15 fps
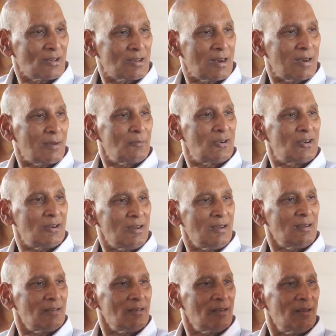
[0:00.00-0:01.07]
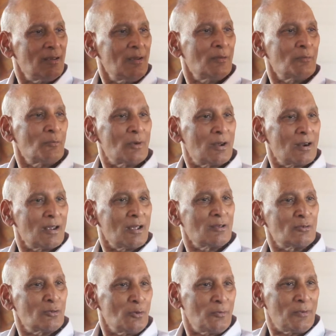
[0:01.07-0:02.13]
Grammar is
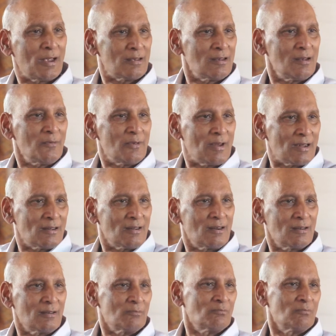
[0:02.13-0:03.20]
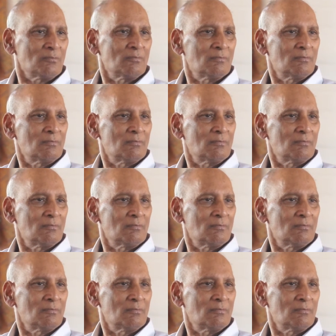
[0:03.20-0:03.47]
Marnanto Vyadhir Vyakaranam.